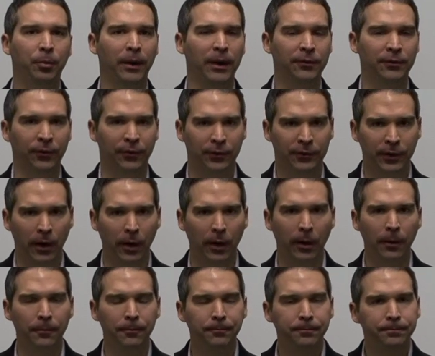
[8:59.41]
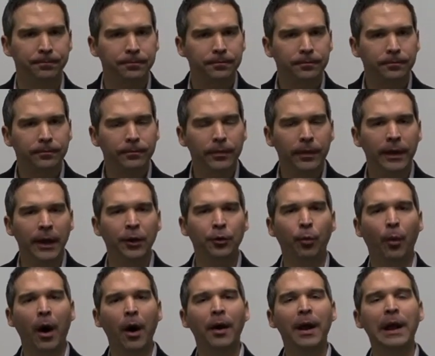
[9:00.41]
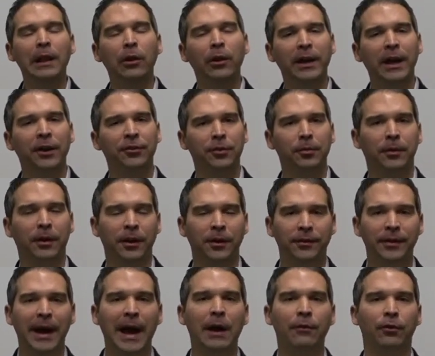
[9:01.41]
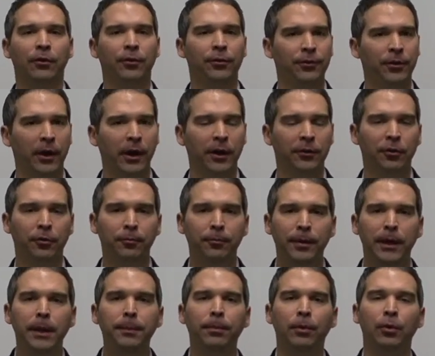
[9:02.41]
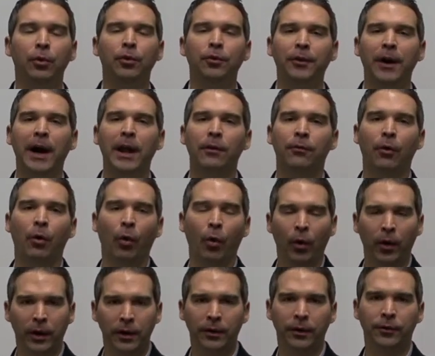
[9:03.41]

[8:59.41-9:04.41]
place to start is why don't I look at some cadaver studies of people who died of organ